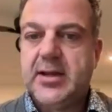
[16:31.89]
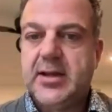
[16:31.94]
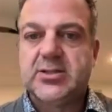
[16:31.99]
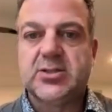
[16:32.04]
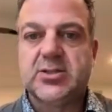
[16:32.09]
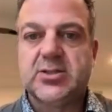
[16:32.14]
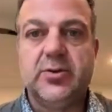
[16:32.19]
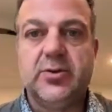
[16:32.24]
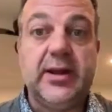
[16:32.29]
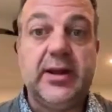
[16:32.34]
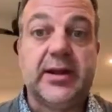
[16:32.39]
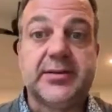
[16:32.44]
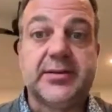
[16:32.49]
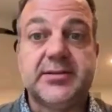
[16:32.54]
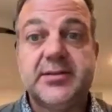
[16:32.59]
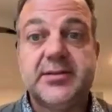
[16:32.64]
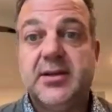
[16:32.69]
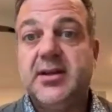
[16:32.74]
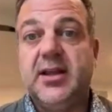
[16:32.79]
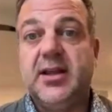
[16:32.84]
So
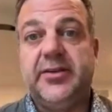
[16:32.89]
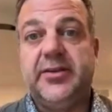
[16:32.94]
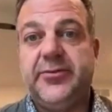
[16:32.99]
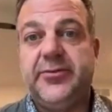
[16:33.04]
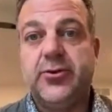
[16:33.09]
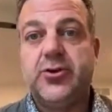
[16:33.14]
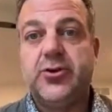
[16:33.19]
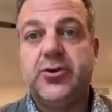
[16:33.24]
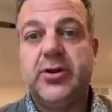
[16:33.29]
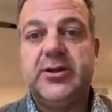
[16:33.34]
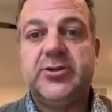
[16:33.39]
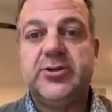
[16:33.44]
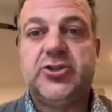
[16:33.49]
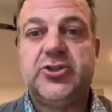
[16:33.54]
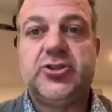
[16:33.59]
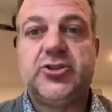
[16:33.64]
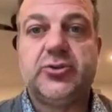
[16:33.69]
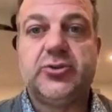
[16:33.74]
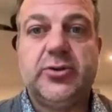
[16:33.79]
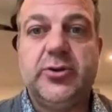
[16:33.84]
yes, if you can
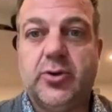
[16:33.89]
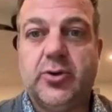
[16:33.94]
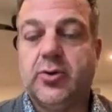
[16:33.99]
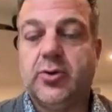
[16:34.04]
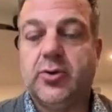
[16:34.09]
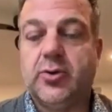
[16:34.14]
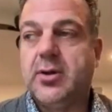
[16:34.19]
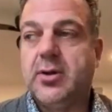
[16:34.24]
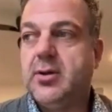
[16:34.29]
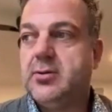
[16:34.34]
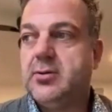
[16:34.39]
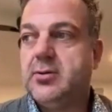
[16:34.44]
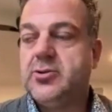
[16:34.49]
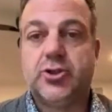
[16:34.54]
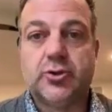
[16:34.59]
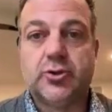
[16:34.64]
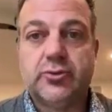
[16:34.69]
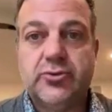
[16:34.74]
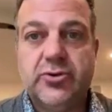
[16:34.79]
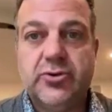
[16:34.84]
insure your
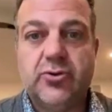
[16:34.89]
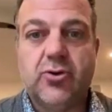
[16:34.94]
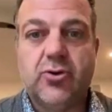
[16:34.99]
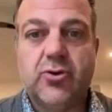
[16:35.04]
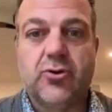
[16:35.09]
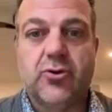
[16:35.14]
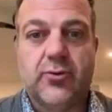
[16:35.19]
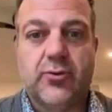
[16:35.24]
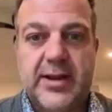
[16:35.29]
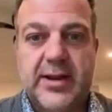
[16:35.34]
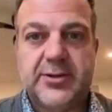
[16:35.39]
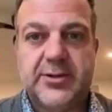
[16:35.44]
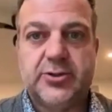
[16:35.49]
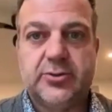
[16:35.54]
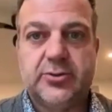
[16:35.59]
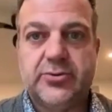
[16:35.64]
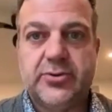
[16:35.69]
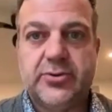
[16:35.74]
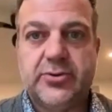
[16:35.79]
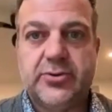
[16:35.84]
children or
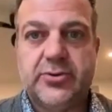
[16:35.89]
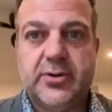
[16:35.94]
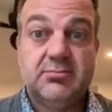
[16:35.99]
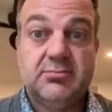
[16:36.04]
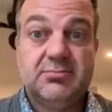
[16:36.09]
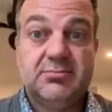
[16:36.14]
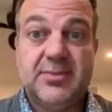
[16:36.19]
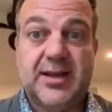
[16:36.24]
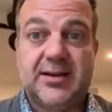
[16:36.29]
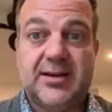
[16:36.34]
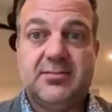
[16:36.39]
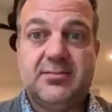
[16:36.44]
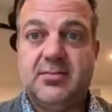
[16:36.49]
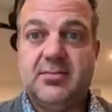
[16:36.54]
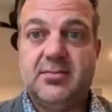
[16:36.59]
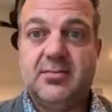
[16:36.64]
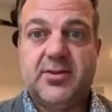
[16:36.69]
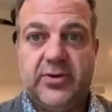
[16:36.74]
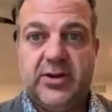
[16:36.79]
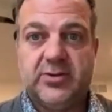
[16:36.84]
grandchildren at
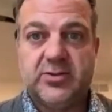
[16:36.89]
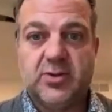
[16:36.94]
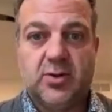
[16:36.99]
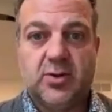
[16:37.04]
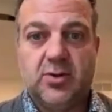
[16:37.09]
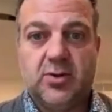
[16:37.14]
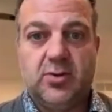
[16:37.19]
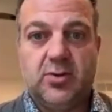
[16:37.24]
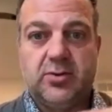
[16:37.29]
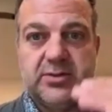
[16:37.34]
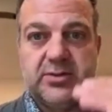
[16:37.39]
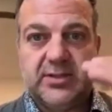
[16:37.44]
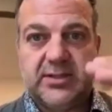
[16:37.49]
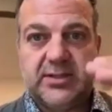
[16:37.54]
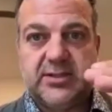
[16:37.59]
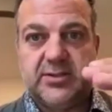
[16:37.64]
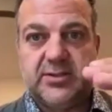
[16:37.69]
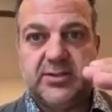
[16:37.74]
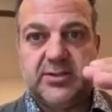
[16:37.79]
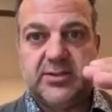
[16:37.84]
3 years old or
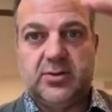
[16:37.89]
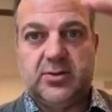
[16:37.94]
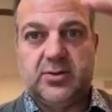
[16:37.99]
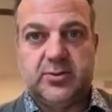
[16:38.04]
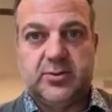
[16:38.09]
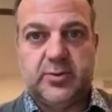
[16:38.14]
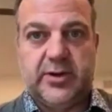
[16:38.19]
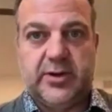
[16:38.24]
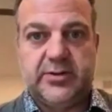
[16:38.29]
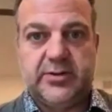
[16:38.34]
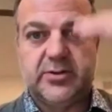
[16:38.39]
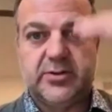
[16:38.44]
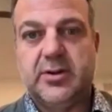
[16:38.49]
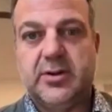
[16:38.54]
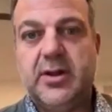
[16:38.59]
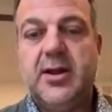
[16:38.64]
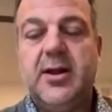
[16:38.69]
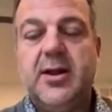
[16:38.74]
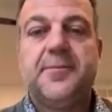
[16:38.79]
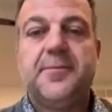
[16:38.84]
6 years old or 20 years
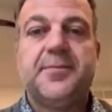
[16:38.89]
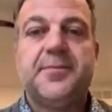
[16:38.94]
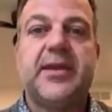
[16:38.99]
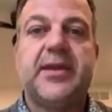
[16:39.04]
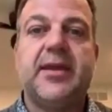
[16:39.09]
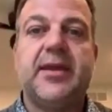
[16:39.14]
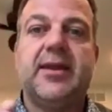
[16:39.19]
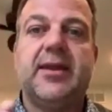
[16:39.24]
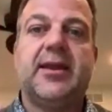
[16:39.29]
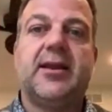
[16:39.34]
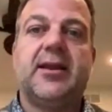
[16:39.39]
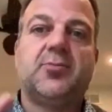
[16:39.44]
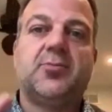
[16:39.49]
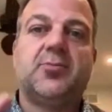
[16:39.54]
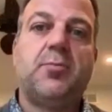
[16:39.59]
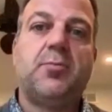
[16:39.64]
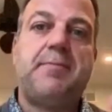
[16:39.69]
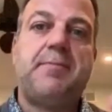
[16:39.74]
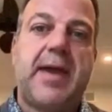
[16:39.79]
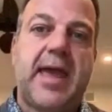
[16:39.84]
old, they're going to get a
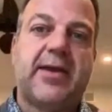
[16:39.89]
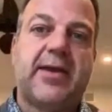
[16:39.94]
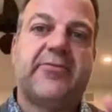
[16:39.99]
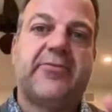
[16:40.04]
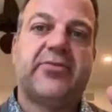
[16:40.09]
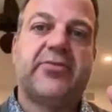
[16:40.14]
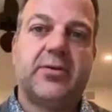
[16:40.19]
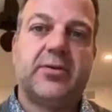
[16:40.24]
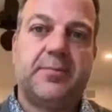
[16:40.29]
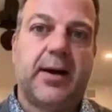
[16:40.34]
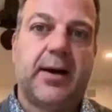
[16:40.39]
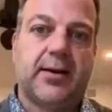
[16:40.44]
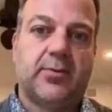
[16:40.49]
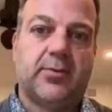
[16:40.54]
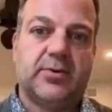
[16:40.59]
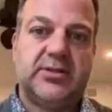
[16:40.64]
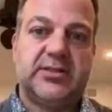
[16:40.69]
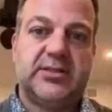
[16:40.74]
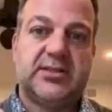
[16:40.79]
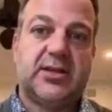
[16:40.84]
lot more bang for the
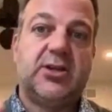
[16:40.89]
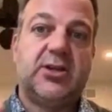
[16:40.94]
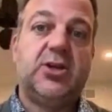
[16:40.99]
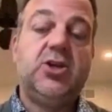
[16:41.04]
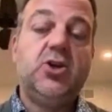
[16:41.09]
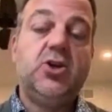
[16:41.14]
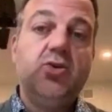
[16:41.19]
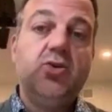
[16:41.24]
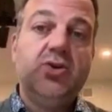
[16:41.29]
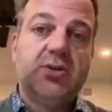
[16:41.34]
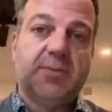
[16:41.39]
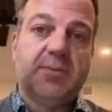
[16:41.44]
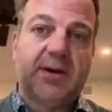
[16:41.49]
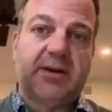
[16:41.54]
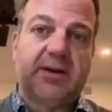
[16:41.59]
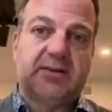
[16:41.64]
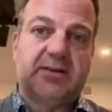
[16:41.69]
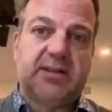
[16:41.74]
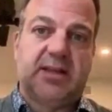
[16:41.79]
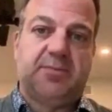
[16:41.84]
buck, which is a huge
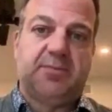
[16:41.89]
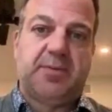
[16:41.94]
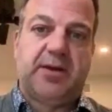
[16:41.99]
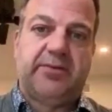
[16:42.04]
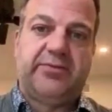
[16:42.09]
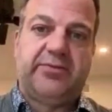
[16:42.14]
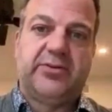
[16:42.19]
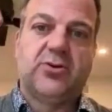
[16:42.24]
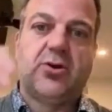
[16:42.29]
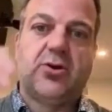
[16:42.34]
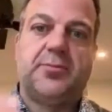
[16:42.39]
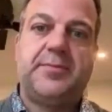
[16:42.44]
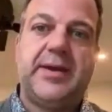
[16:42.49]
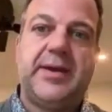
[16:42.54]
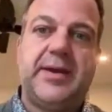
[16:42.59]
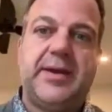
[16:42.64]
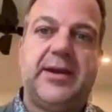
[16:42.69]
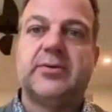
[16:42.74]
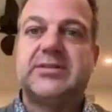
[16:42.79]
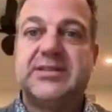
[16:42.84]
amount of death benefit
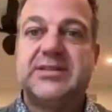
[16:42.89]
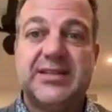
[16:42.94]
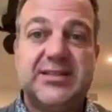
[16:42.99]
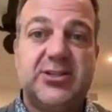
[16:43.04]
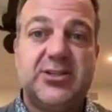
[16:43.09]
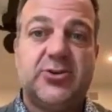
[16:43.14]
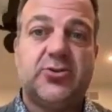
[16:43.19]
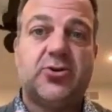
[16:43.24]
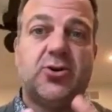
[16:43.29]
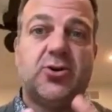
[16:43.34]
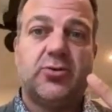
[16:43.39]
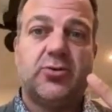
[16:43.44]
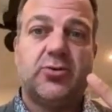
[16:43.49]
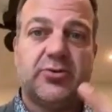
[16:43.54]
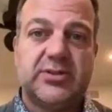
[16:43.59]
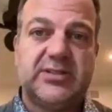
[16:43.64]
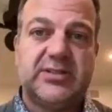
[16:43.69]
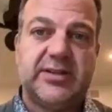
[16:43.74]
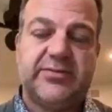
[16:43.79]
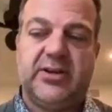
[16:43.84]
compared to a 60-year-old
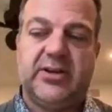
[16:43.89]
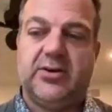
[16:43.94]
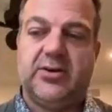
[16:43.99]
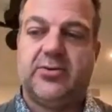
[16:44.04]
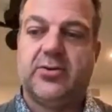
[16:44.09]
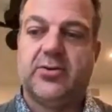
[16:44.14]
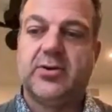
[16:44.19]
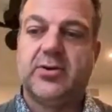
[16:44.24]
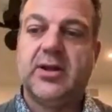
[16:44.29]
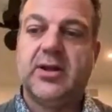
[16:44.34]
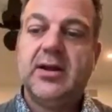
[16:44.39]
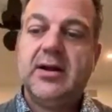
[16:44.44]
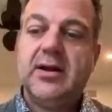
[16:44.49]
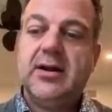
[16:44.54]
or a 70-year-old.